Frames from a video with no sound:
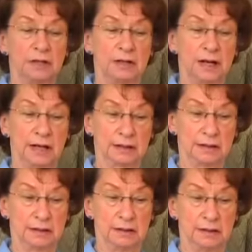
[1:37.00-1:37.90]

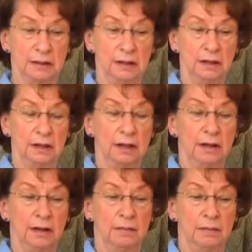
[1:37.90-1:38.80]
enacted
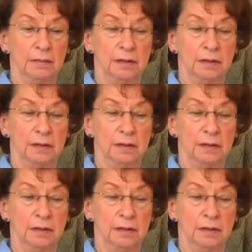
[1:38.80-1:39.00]
um,